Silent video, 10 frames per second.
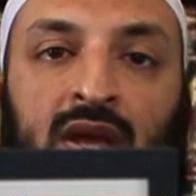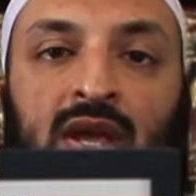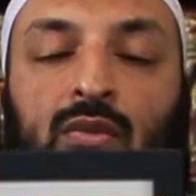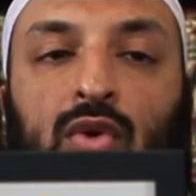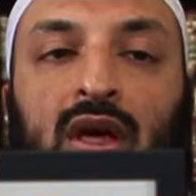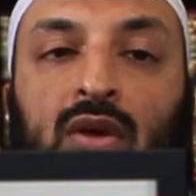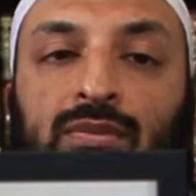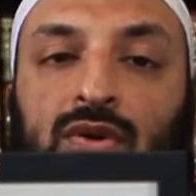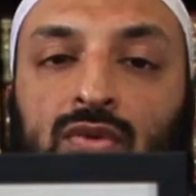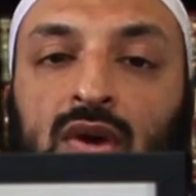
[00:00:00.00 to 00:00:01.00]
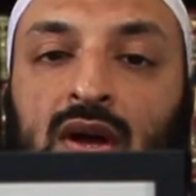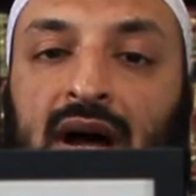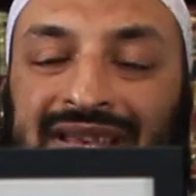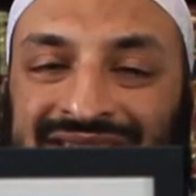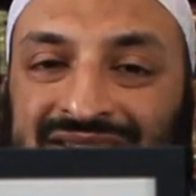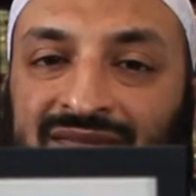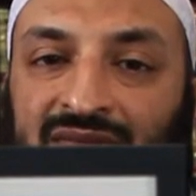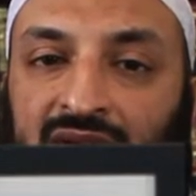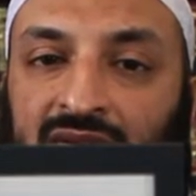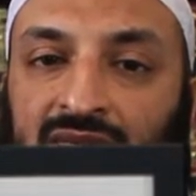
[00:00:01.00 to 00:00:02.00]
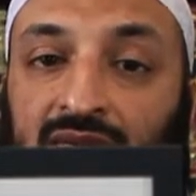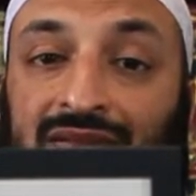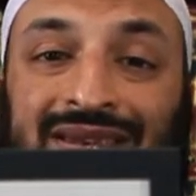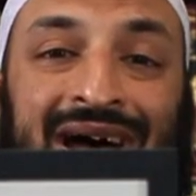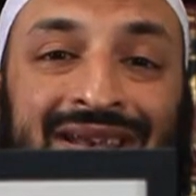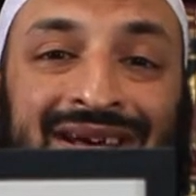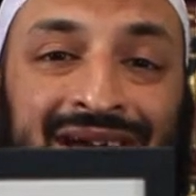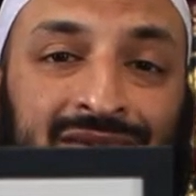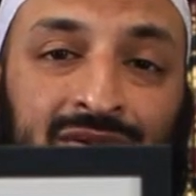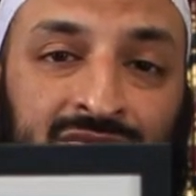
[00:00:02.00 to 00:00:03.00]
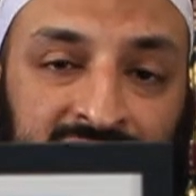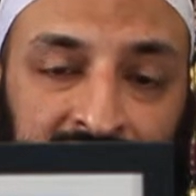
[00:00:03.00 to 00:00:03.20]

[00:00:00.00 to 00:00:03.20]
it will help you identify the fifth, not diagnose.